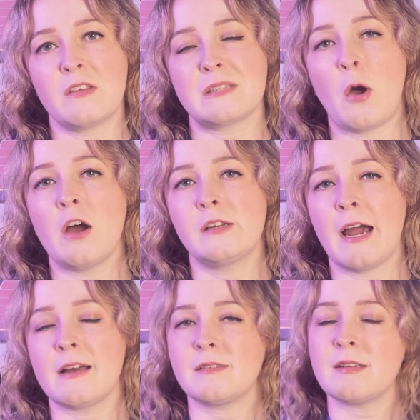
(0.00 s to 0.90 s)
This
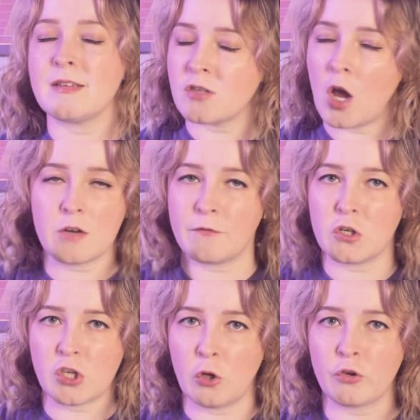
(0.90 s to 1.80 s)
podcast is not for
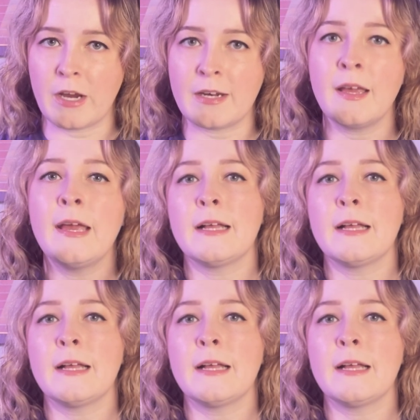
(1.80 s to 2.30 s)
children.